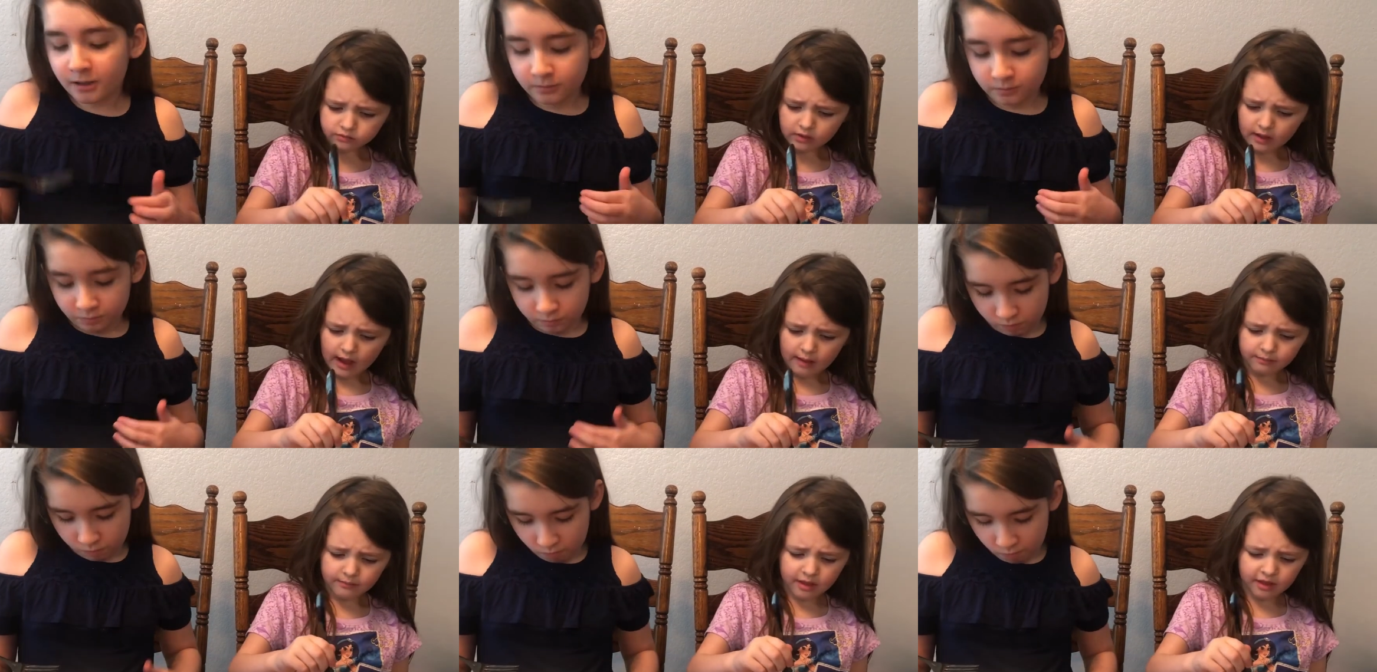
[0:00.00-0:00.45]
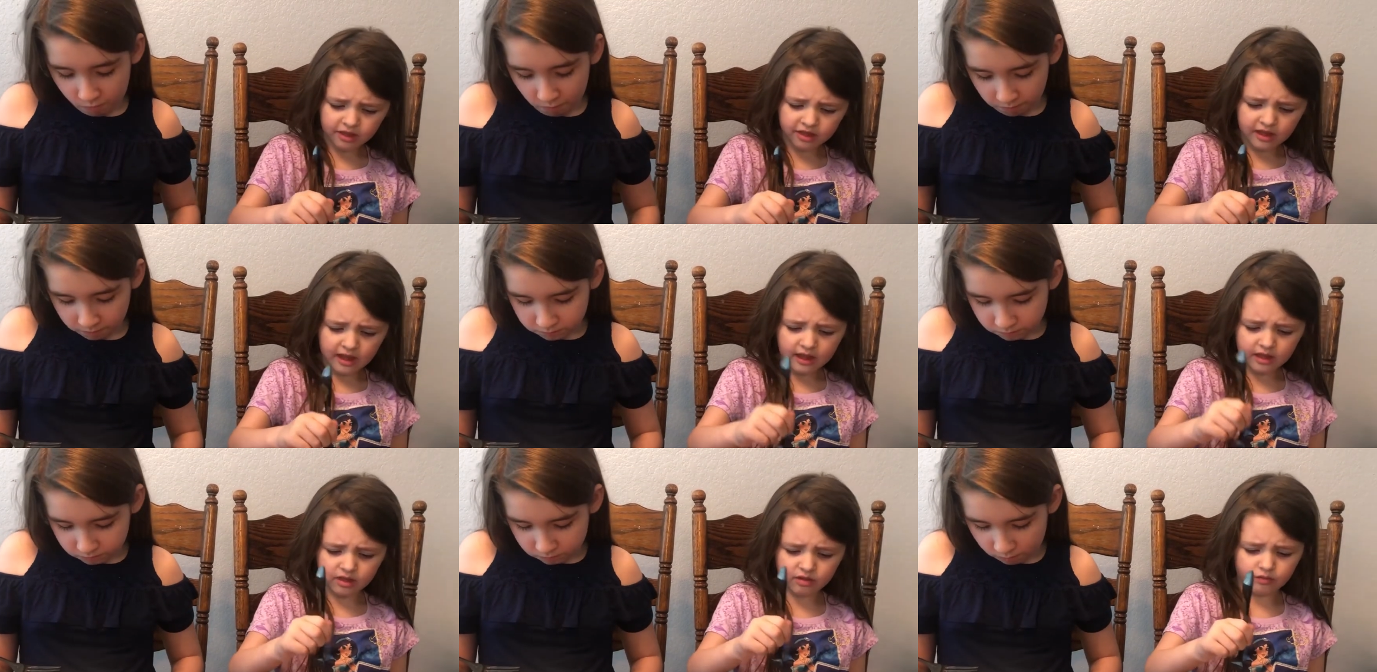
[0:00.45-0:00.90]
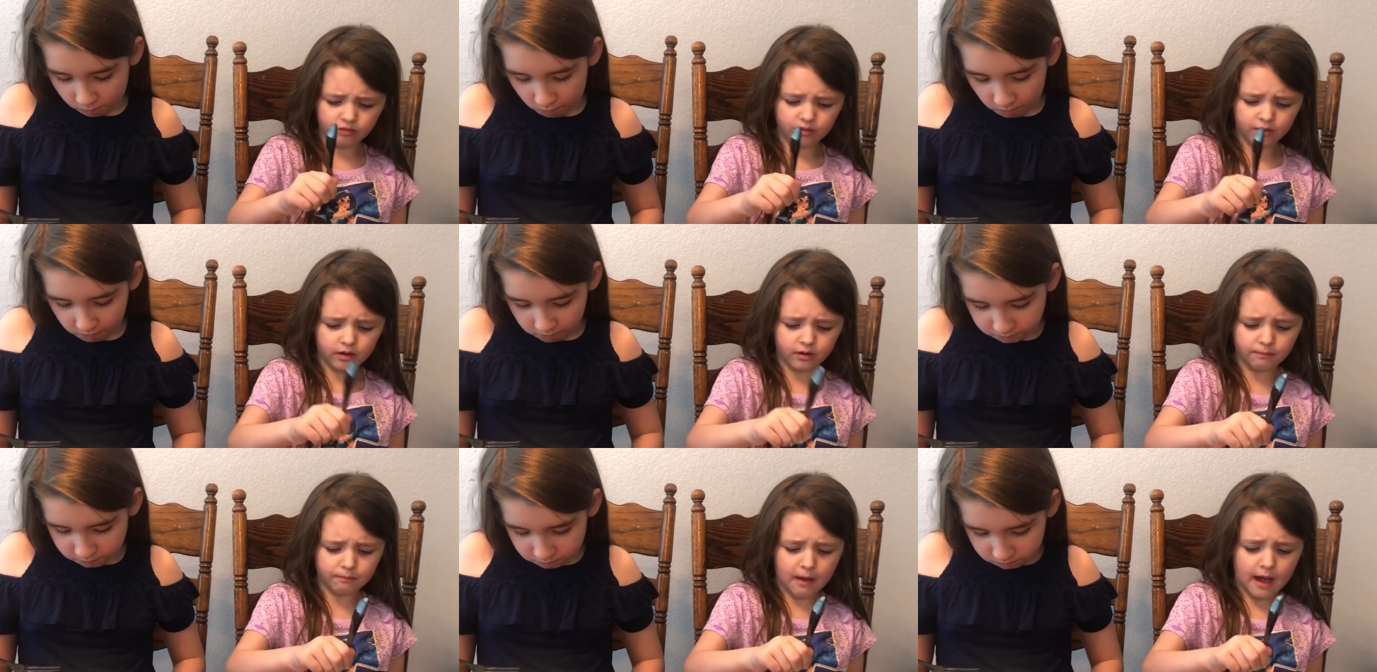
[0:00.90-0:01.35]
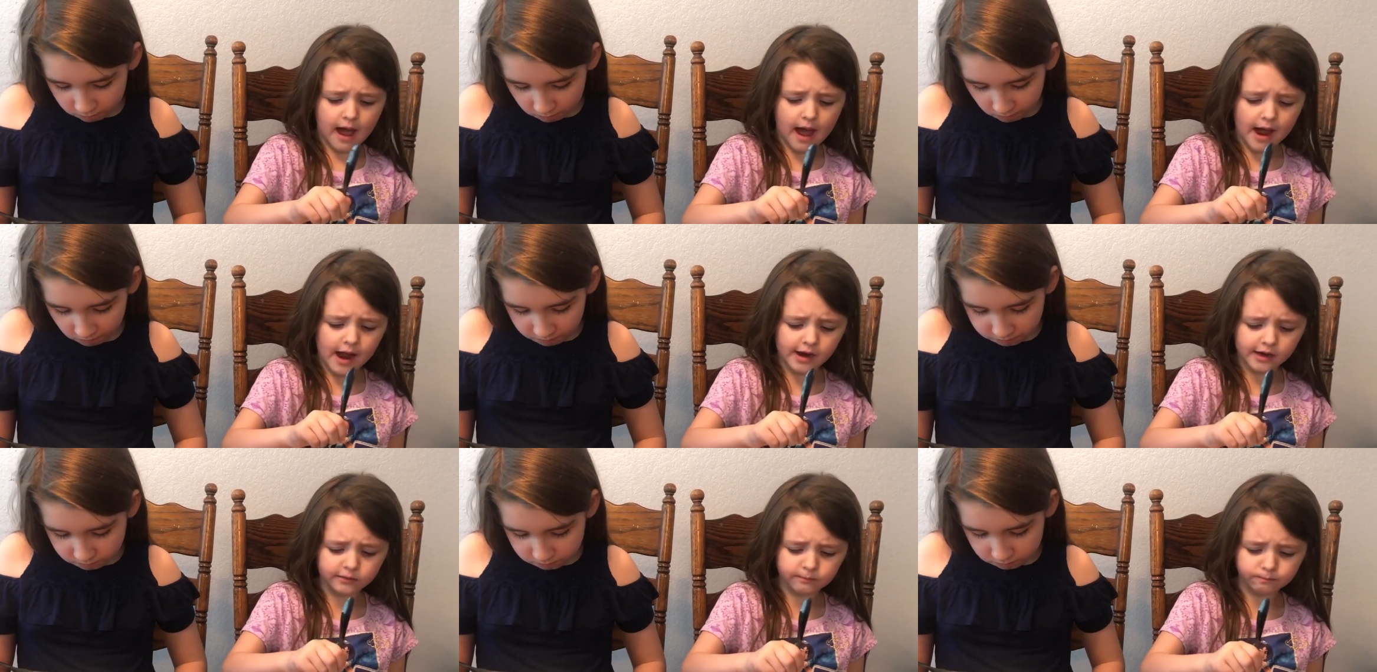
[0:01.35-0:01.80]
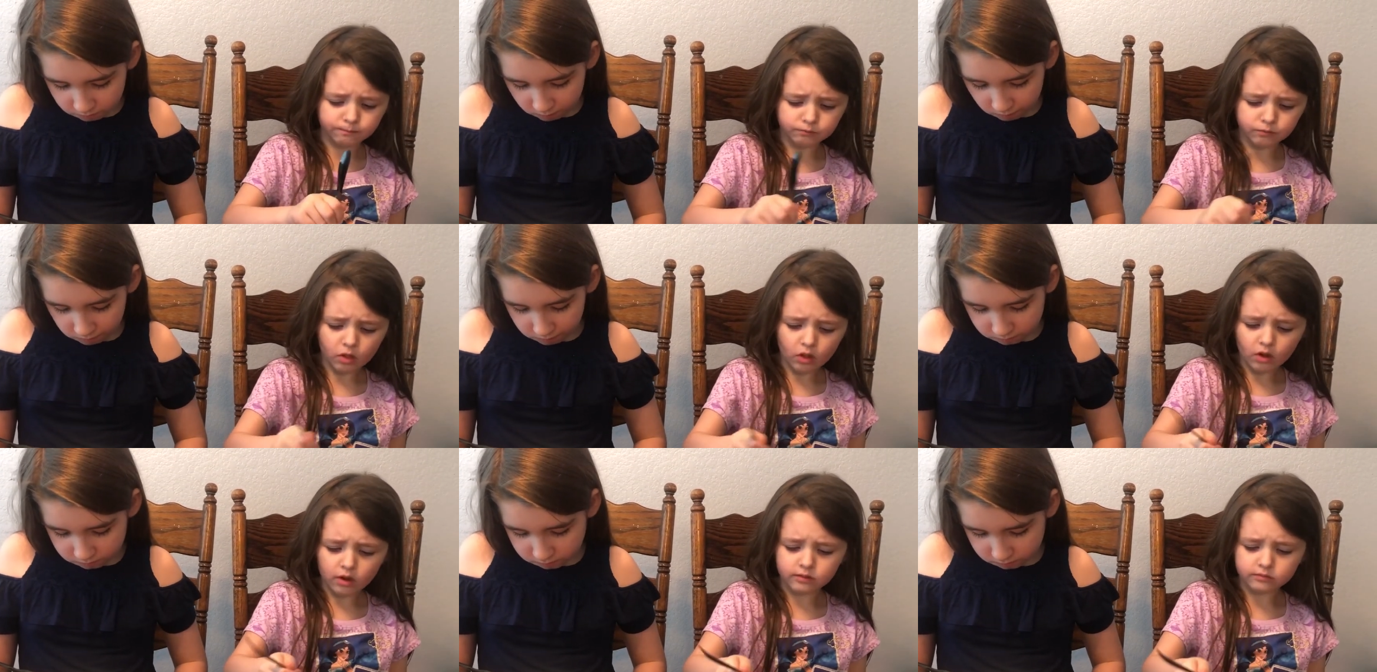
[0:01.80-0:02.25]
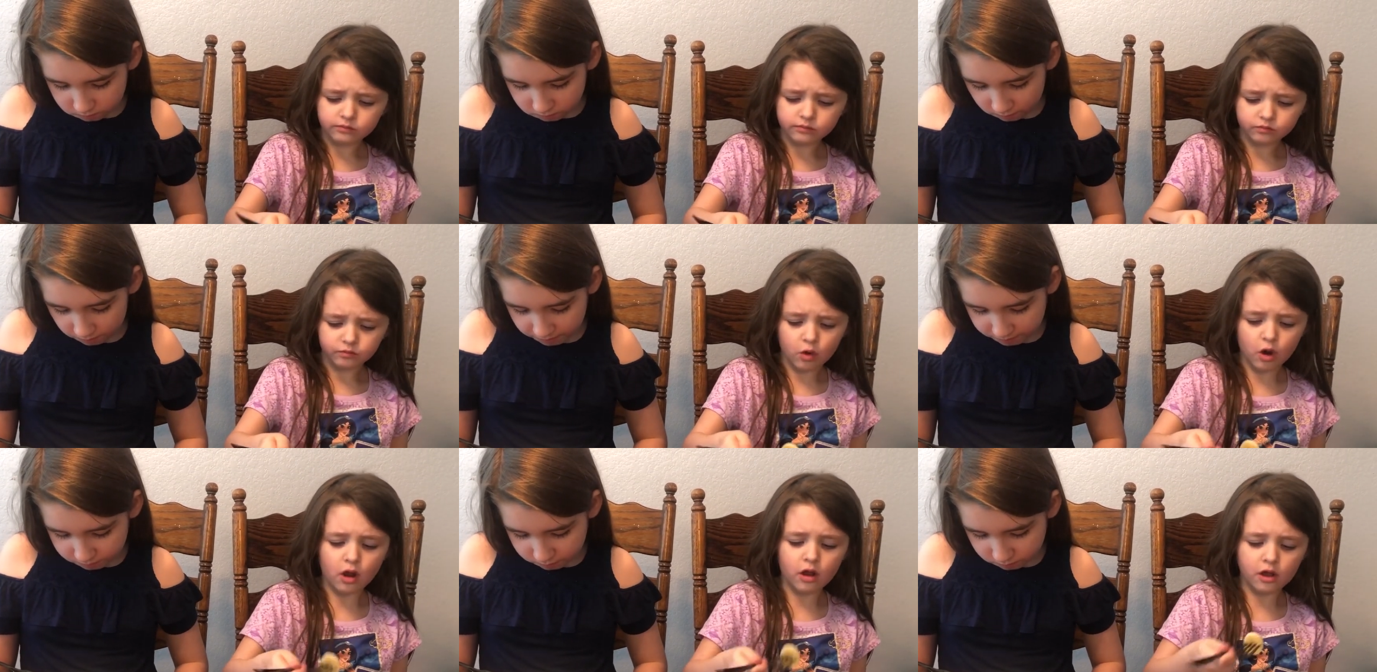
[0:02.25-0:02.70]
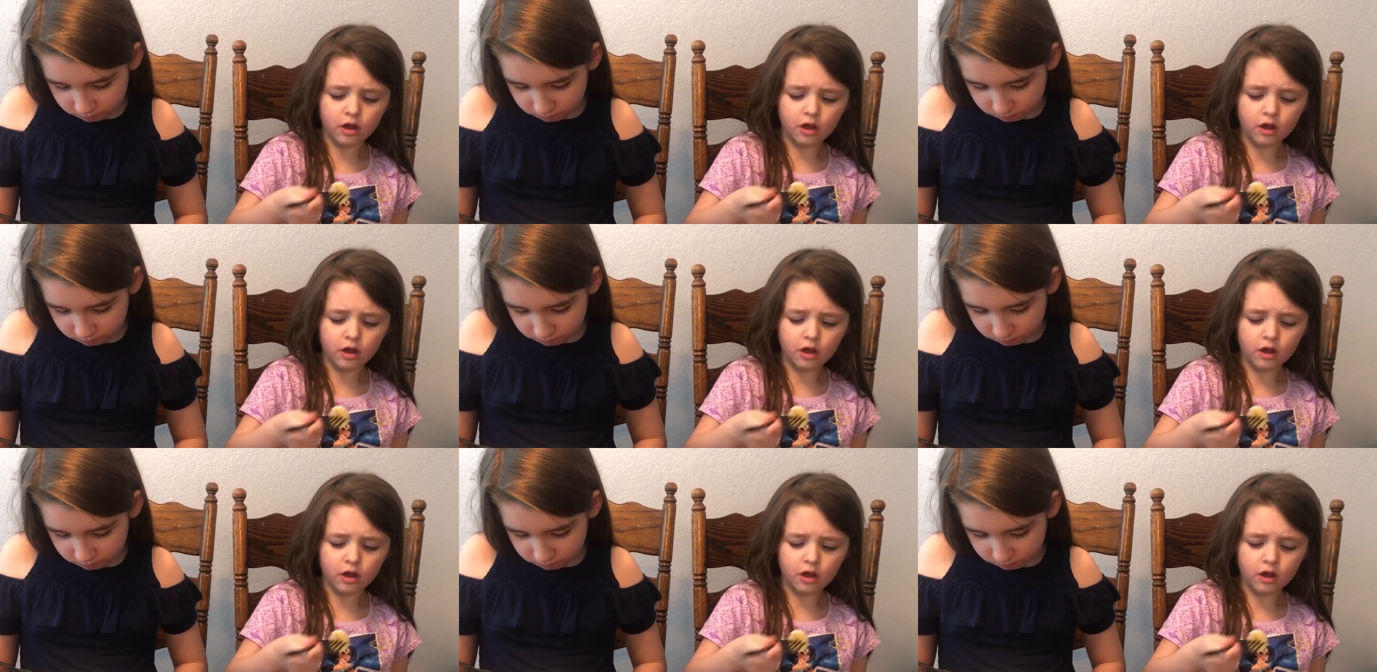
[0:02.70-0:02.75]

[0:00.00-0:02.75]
Speaker 1: I'm not saying mm. the bad. Really